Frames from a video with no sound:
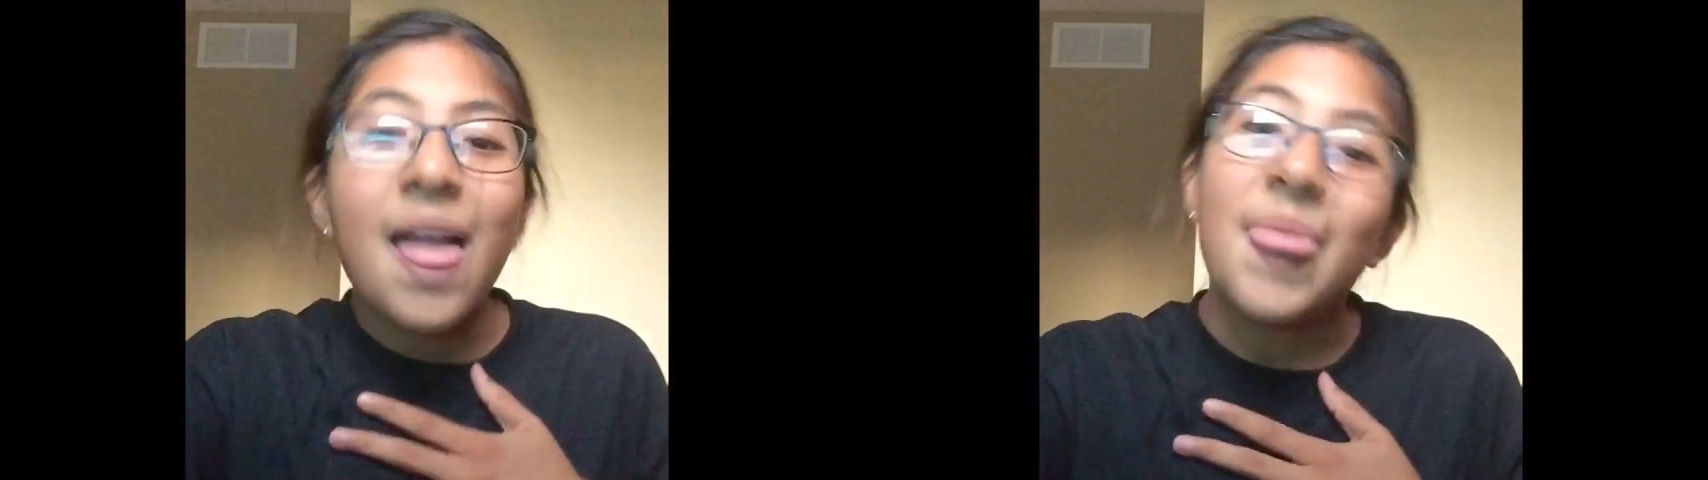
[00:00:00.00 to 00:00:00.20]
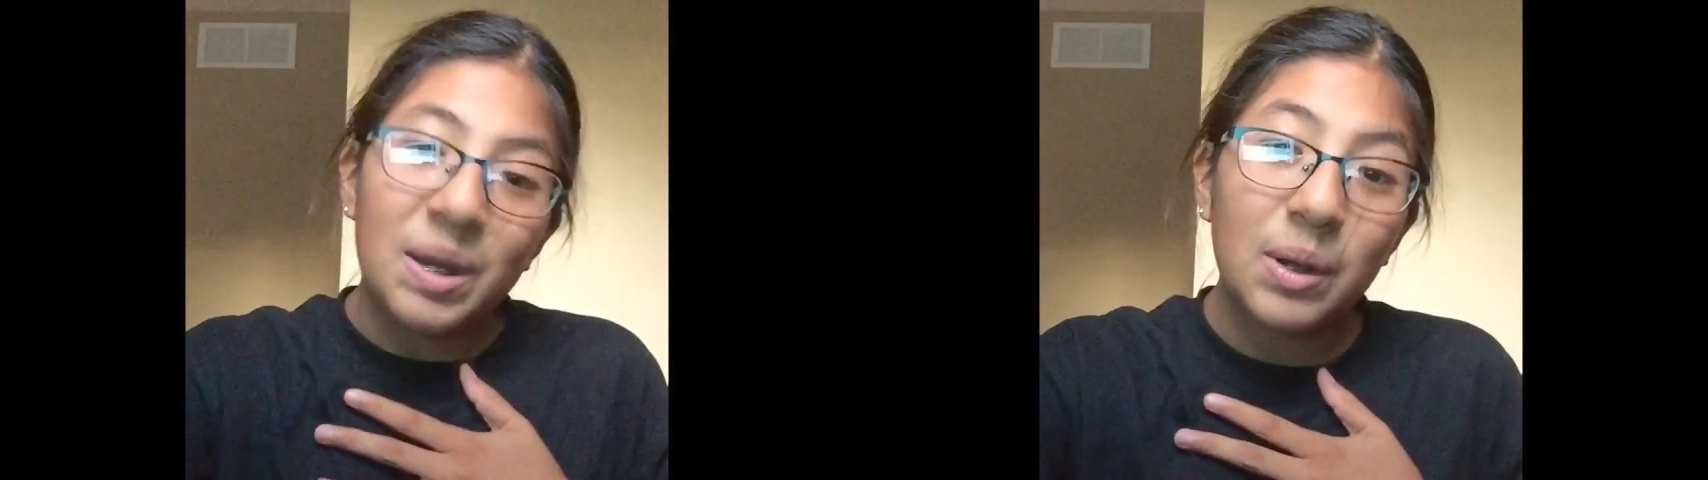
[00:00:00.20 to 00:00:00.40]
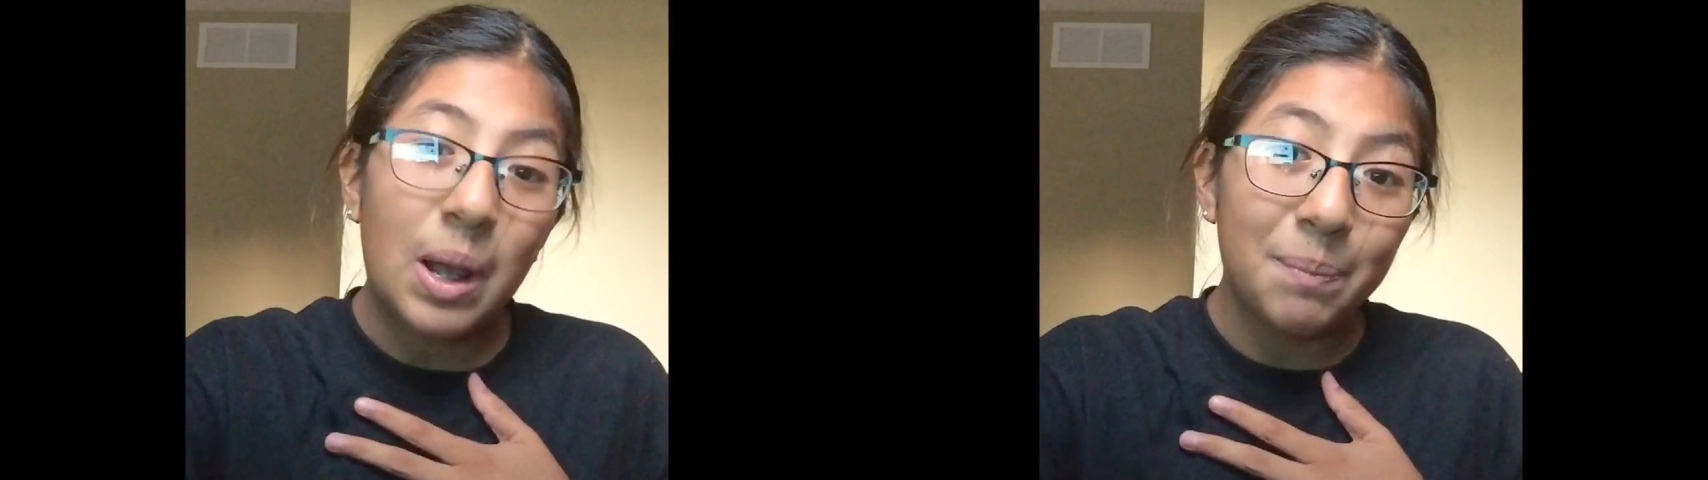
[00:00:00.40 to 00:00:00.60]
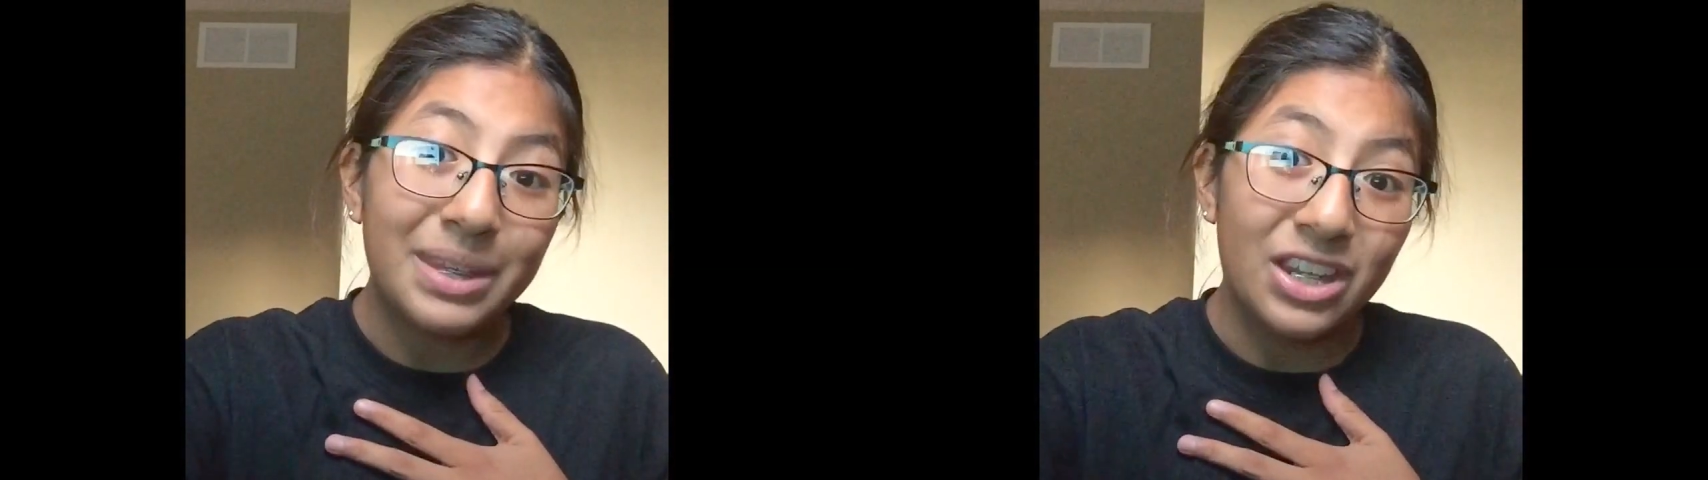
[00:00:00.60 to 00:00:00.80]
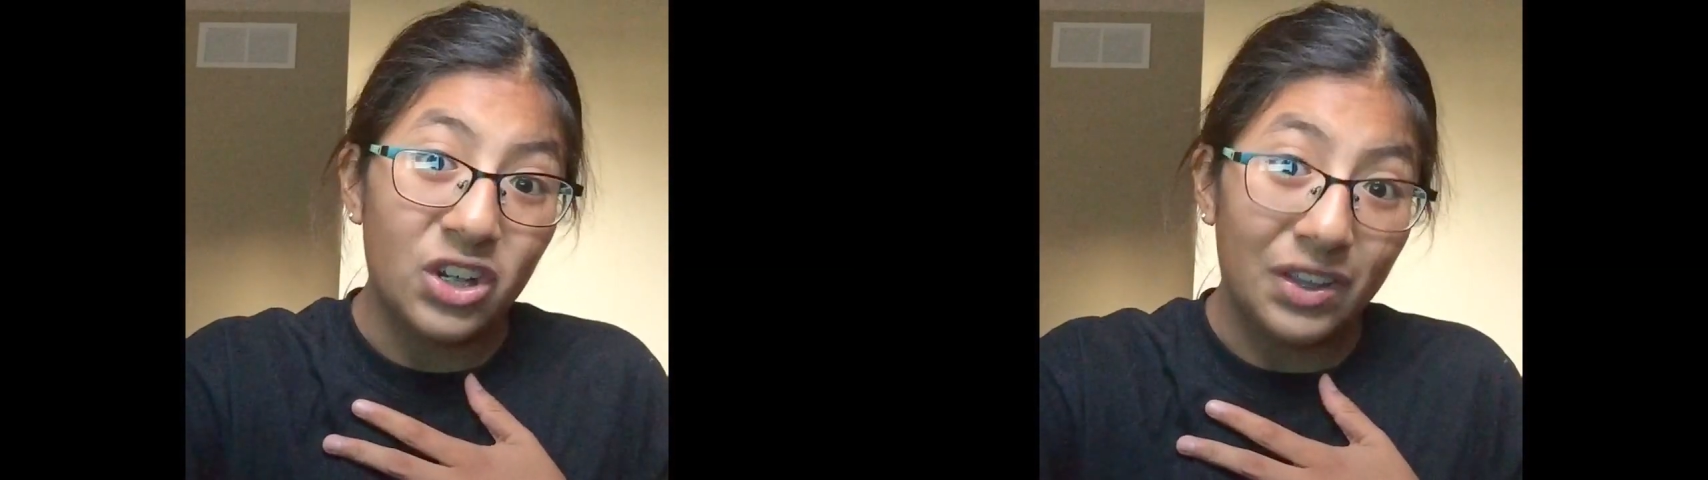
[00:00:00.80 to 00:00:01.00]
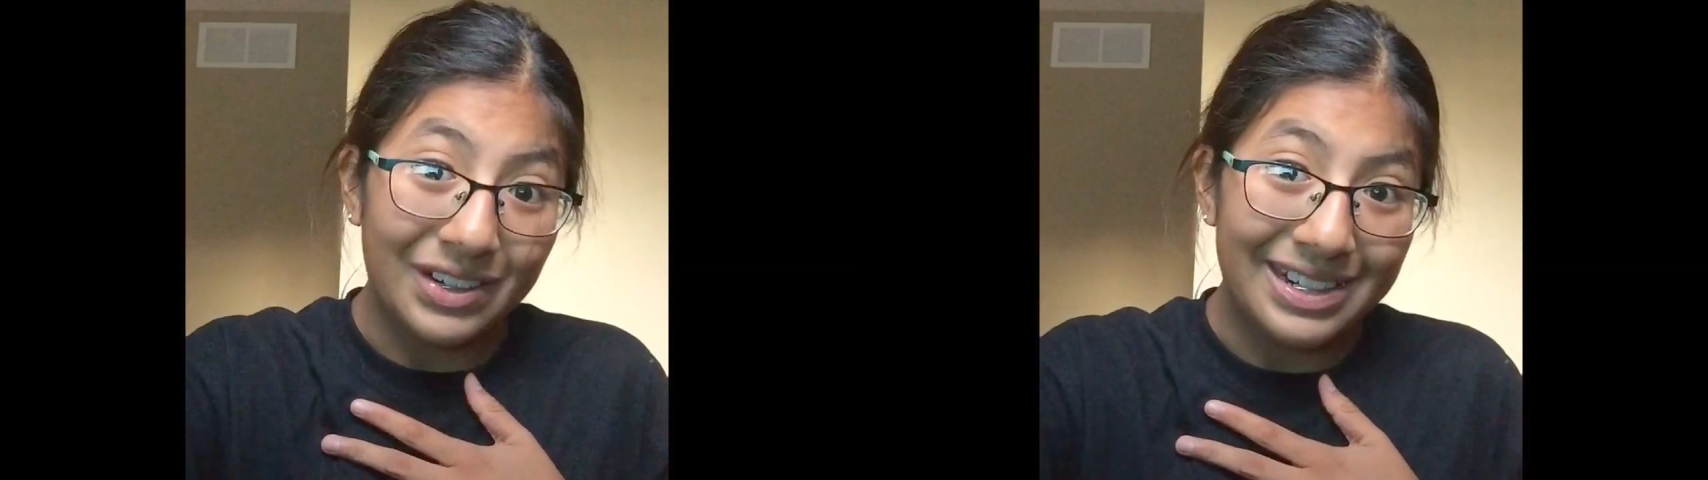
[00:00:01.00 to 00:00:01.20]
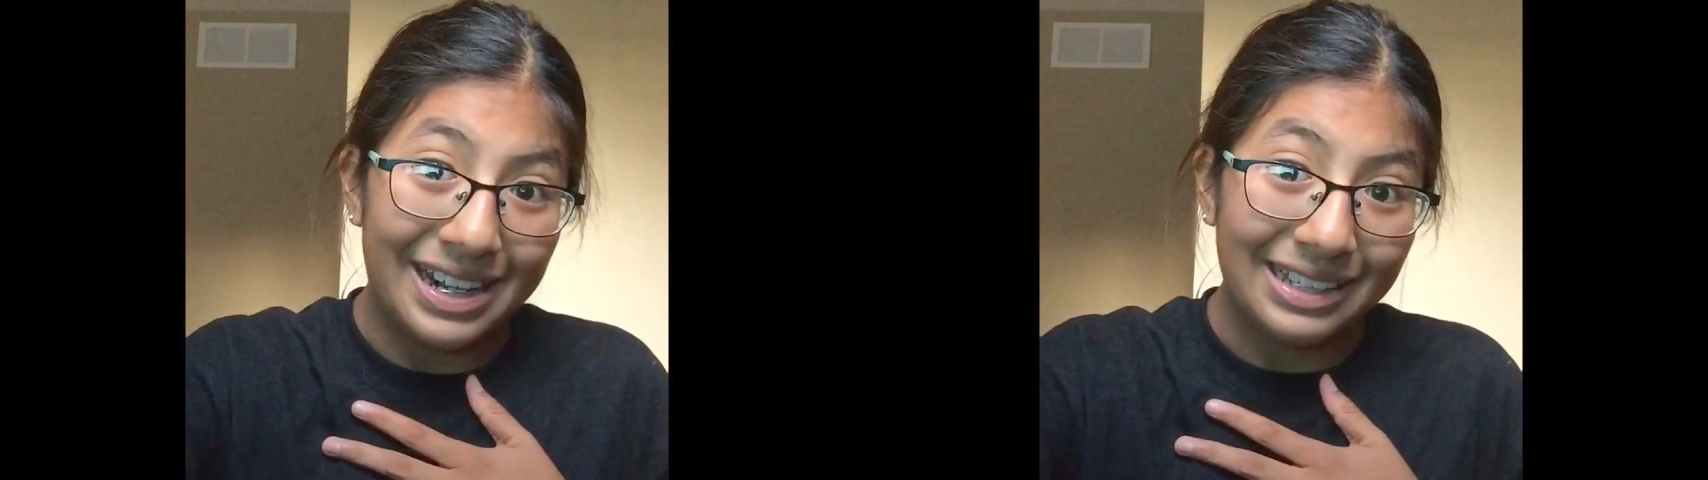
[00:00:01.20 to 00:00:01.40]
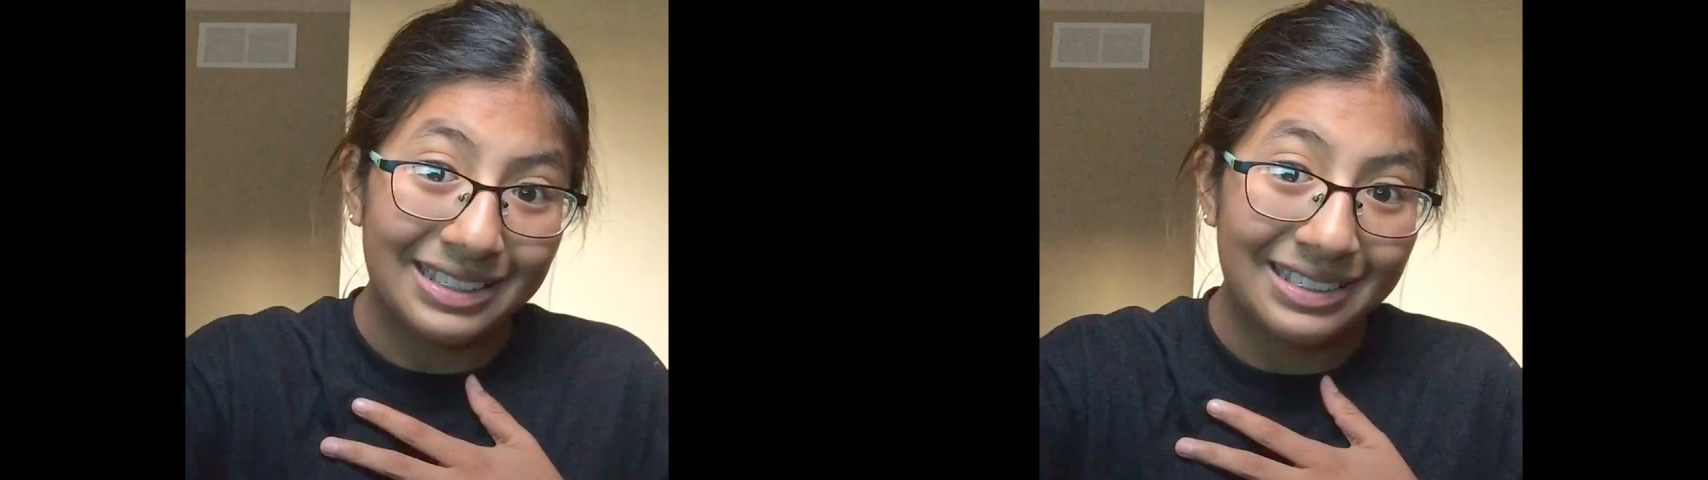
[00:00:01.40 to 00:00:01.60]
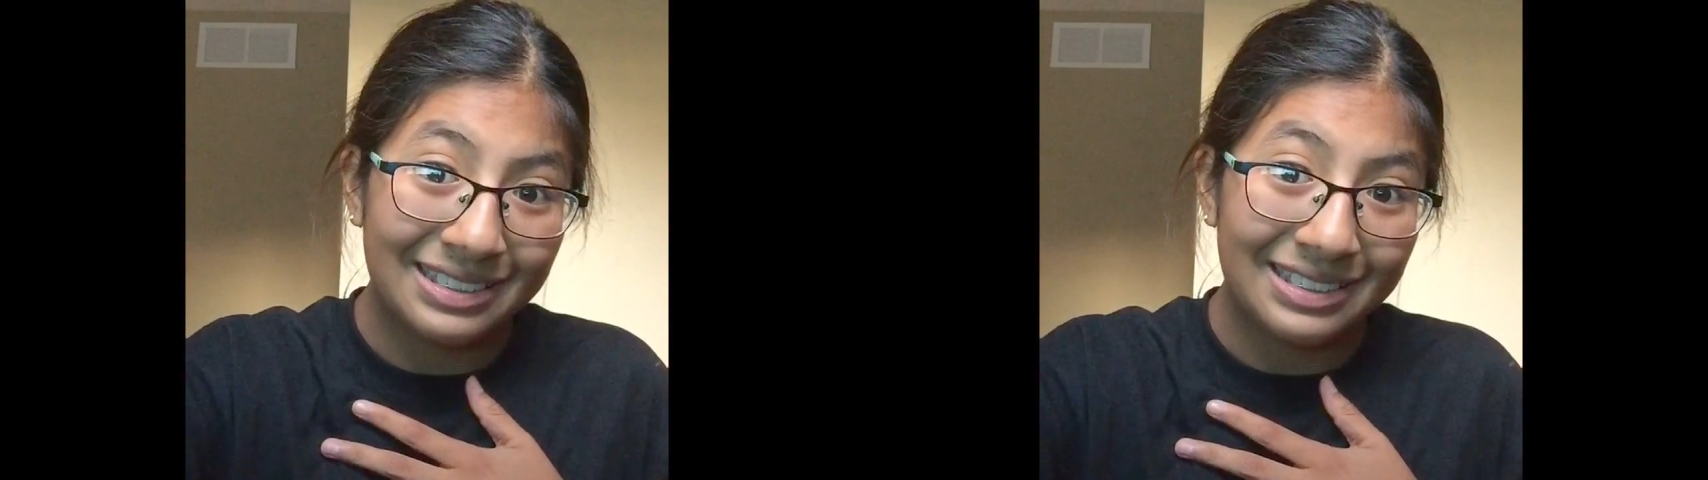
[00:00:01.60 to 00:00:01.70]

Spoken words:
they were humping each other today.